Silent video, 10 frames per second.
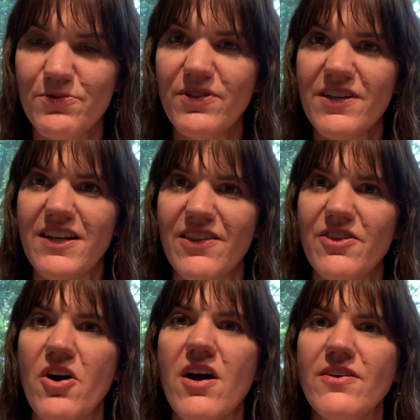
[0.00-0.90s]
We're going to
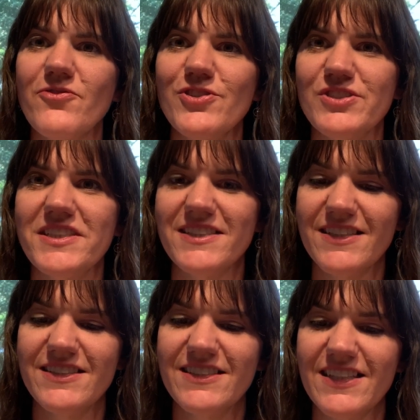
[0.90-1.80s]
long for
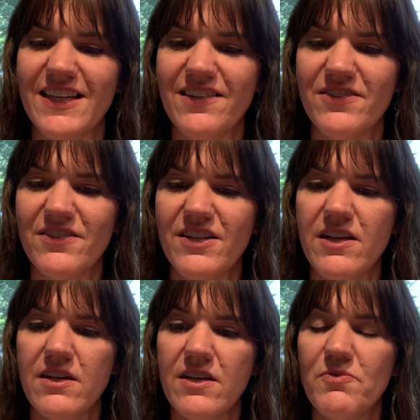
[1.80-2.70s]
Jesus together,
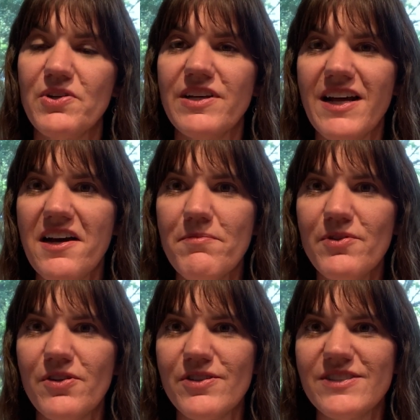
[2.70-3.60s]
and we're going to
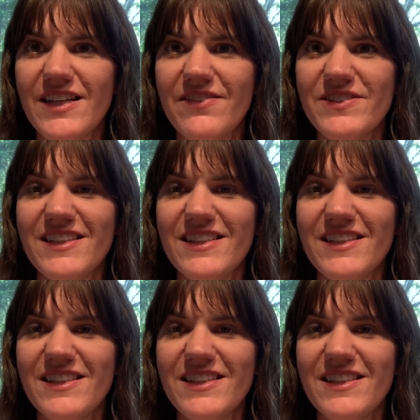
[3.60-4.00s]
humble ourselves.